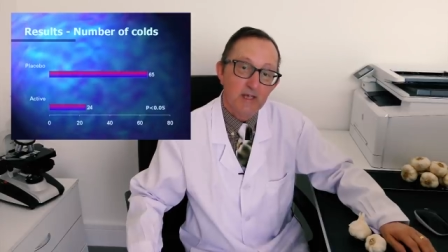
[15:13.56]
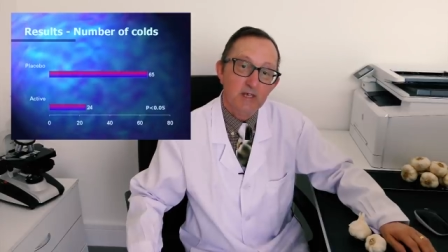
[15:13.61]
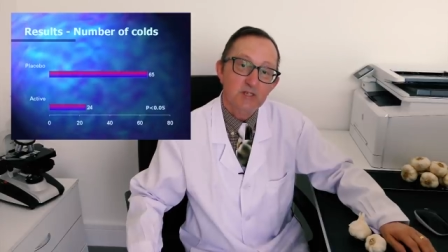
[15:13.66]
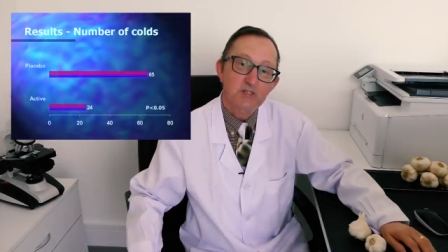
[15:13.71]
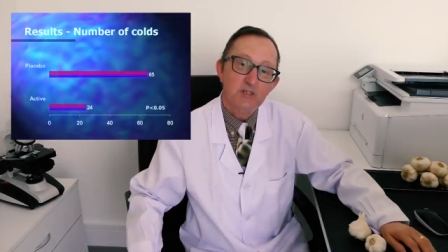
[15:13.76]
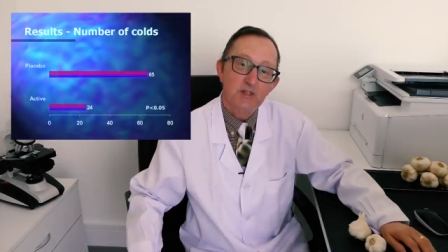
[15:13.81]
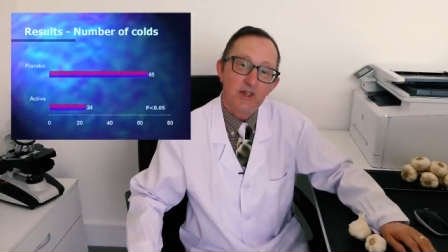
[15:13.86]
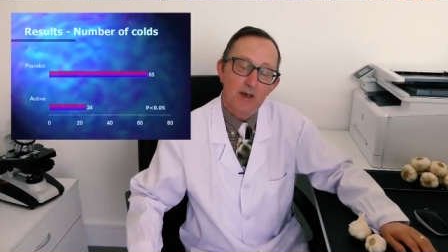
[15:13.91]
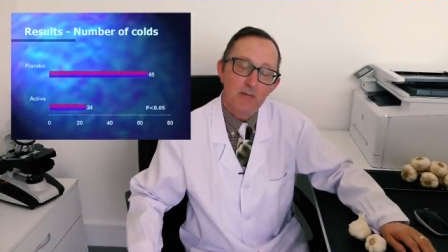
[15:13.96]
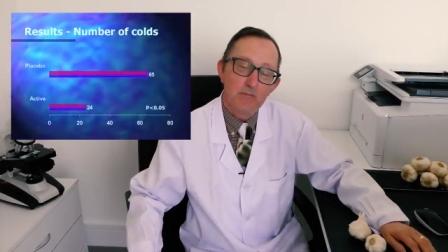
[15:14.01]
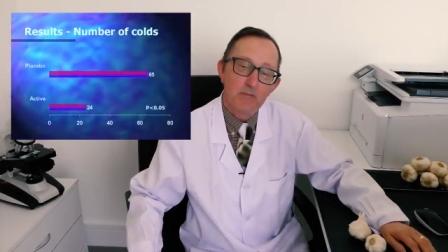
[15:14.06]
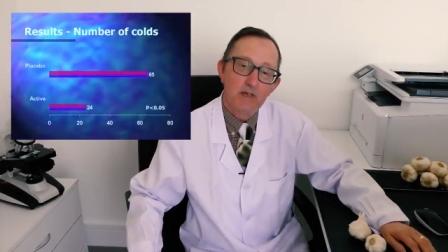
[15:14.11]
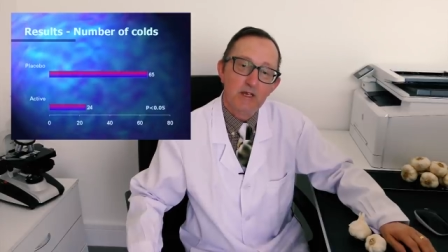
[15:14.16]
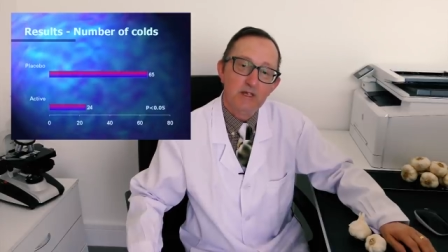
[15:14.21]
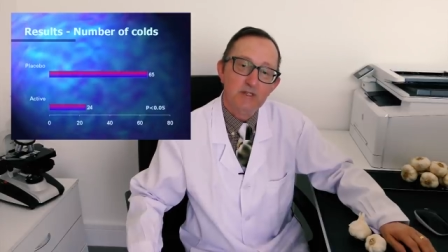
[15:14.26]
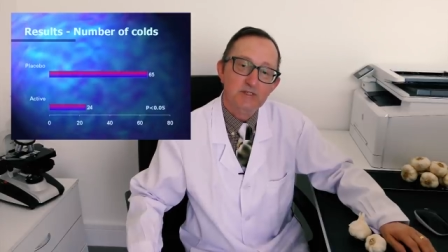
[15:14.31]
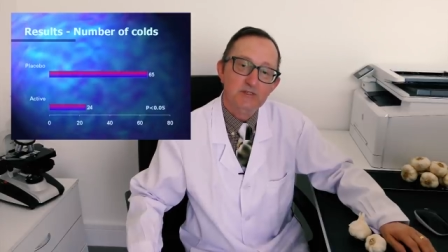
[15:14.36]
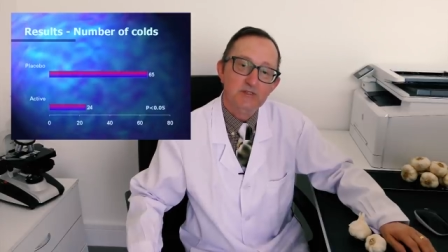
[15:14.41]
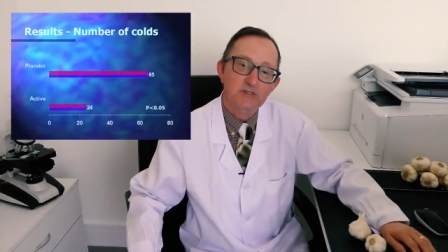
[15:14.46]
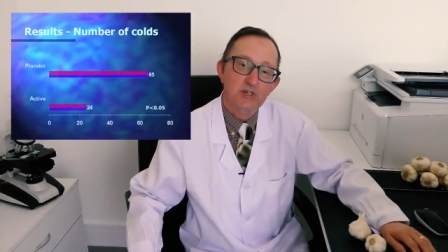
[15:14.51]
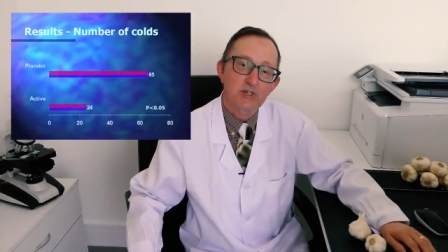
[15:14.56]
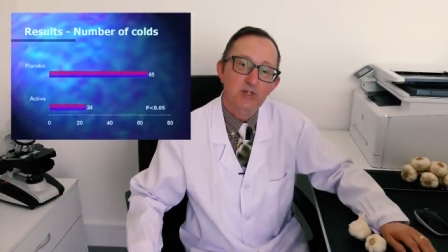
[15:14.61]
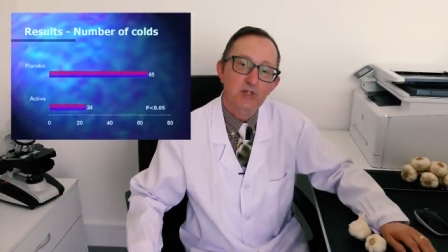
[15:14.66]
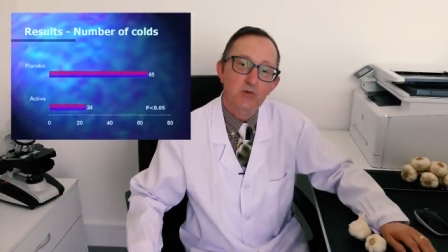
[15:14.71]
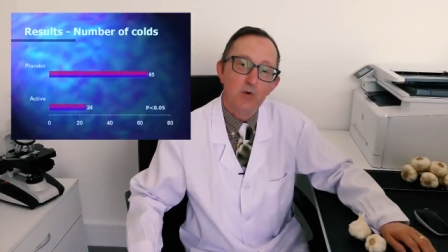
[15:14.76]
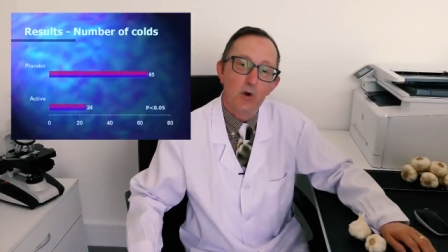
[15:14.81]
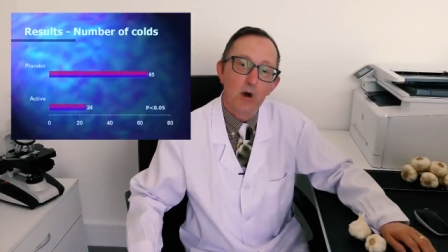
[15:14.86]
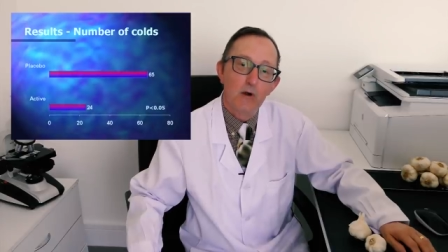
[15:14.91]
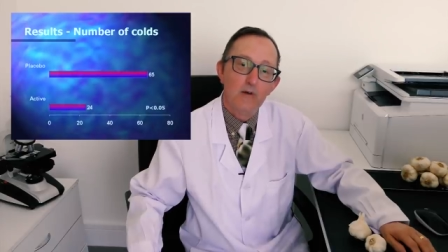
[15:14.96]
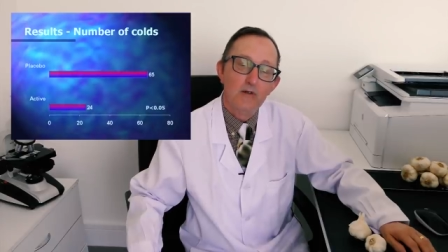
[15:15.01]
So that means that
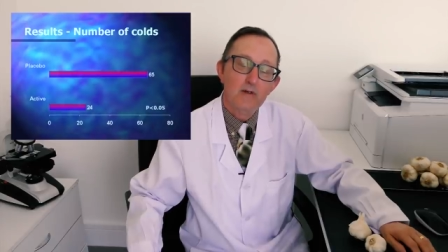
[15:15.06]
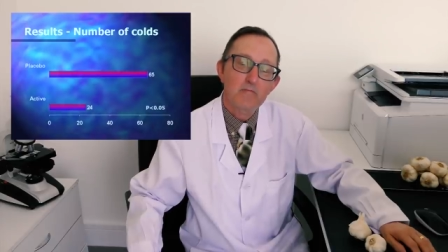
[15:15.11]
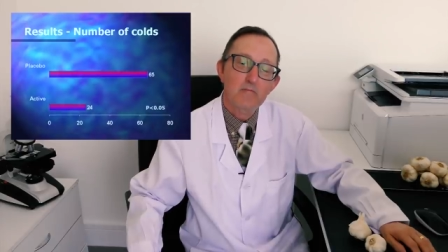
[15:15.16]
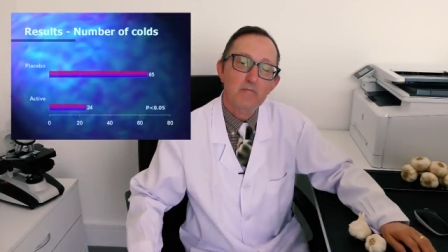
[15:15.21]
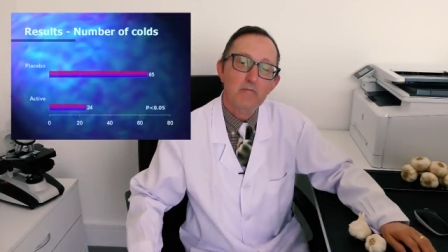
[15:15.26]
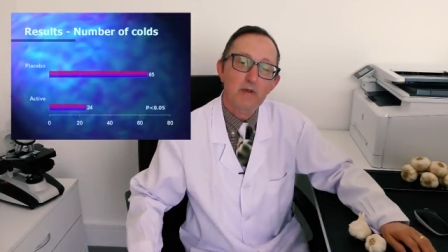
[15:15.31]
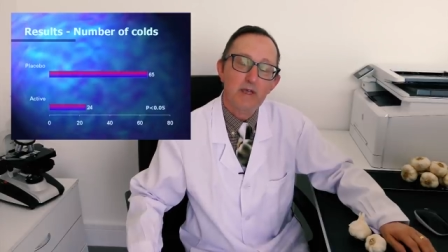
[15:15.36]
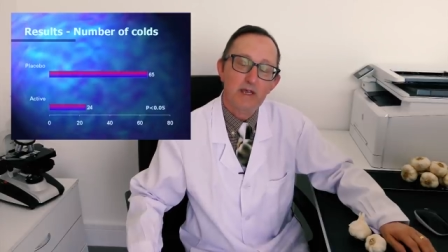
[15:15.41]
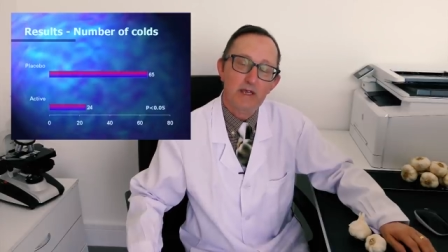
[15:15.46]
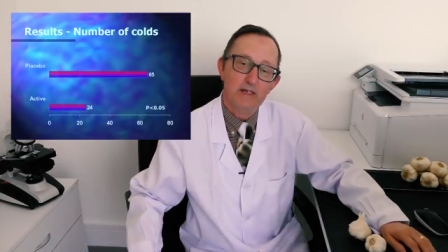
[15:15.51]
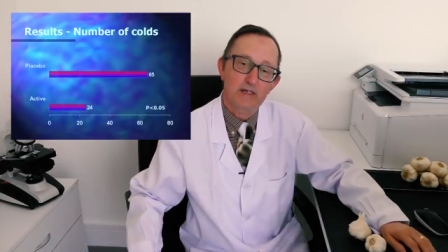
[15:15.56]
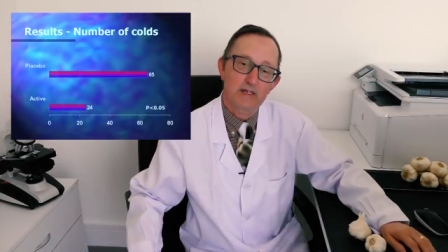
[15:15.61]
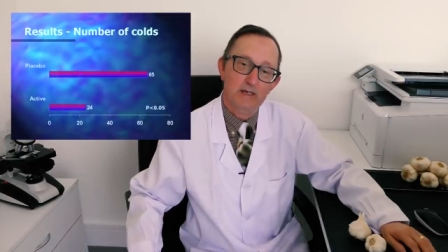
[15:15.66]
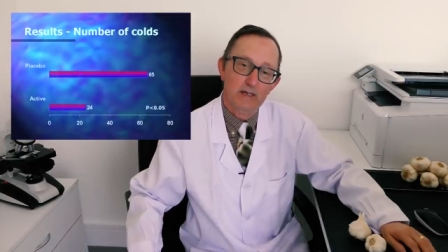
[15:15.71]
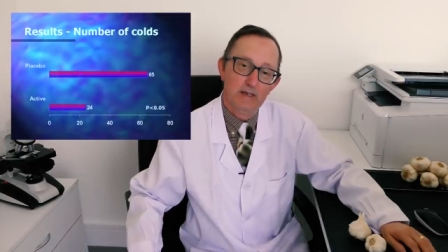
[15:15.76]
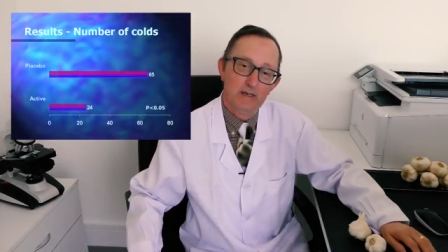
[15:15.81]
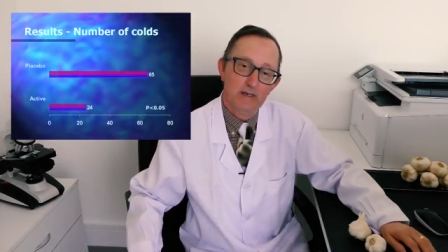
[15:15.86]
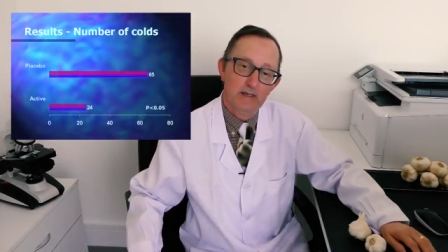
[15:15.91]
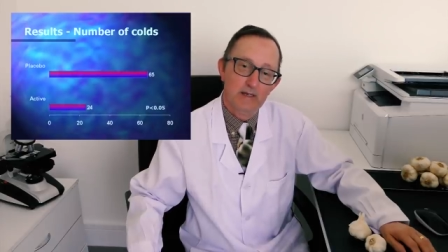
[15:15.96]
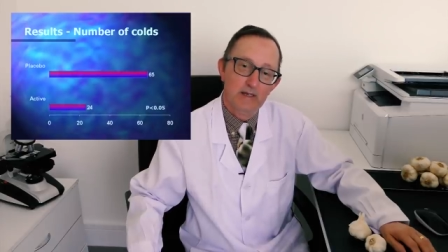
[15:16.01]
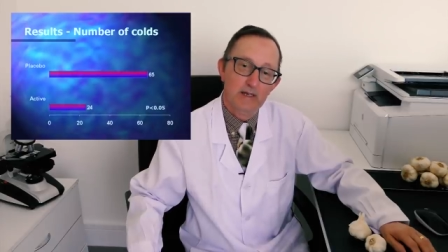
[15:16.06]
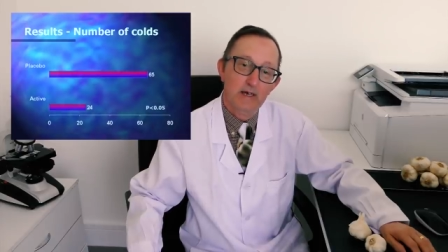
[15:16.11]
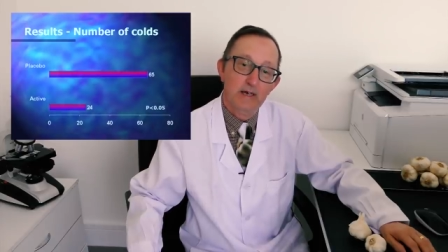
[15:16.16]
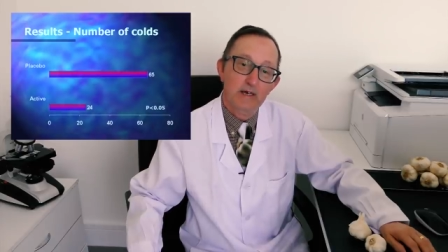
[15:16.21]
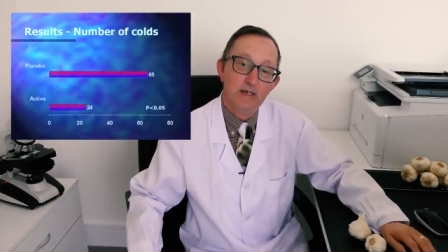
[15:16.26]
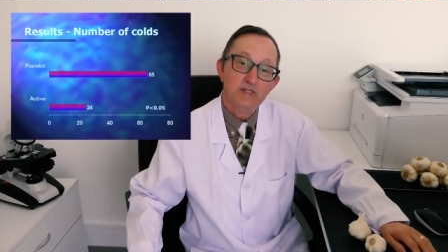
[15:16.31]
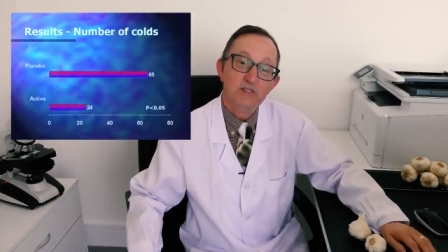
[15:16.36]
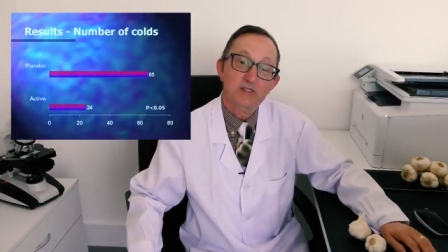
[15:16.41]
you are immediately